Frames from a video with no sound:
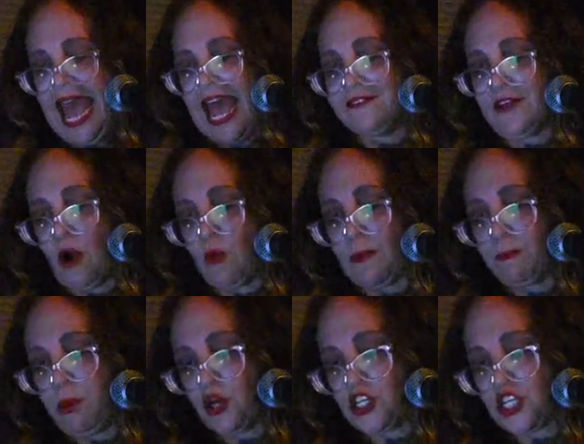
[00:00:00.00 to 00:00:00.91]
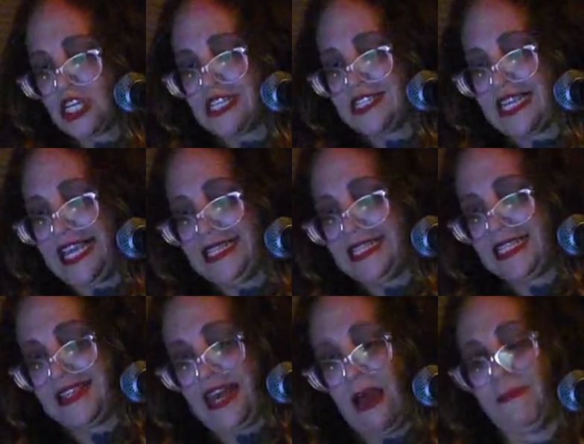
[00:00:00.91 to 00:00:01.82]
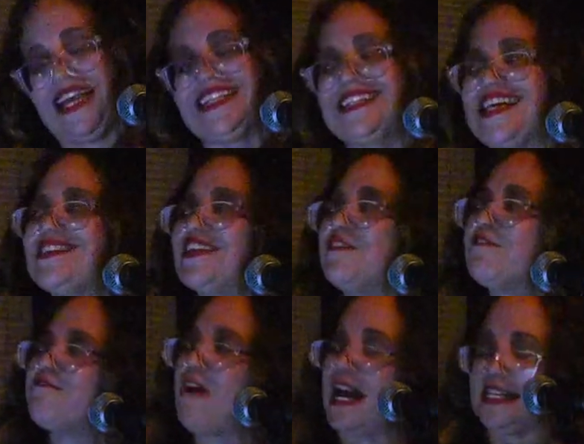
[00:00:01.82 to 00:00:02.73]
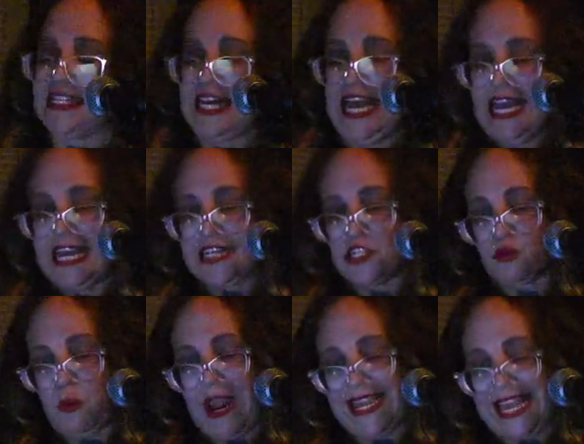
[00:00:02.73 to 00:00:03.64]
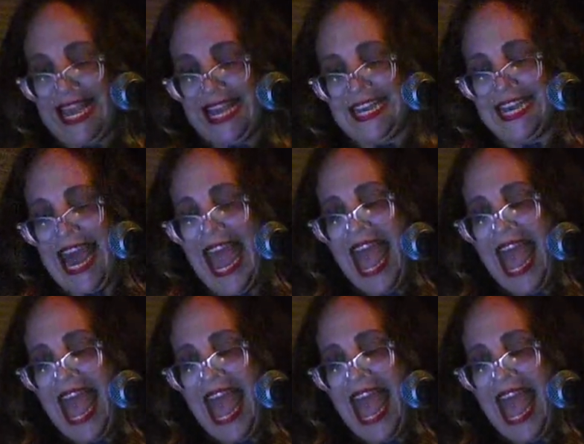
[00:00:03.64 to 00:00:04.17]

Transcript: and though it pushes into them, it doesn't fight its way in.